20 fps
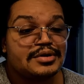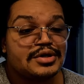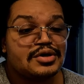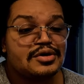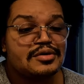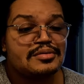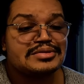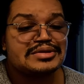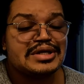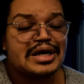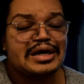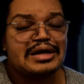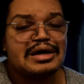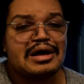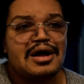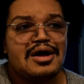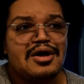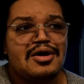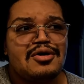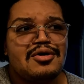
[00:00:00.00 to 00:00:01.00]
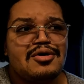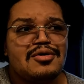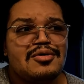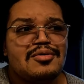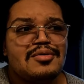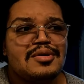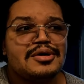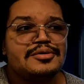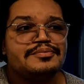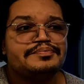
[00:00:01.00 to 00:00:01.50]
The girl was like,
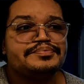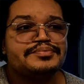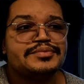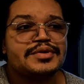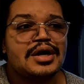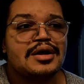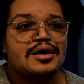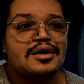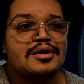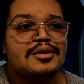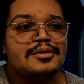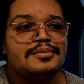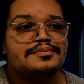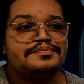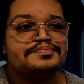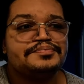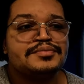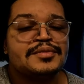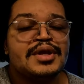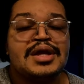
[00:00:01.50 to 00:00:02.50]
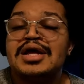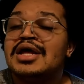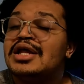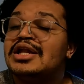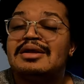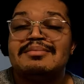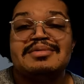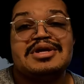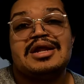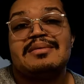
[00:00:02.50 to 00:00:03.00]
oh,
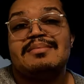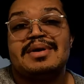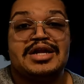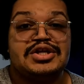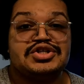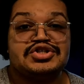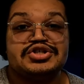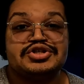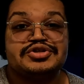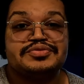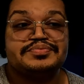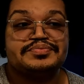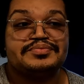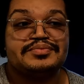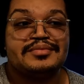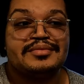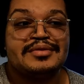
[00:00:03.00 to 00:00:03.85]
let me get a manager.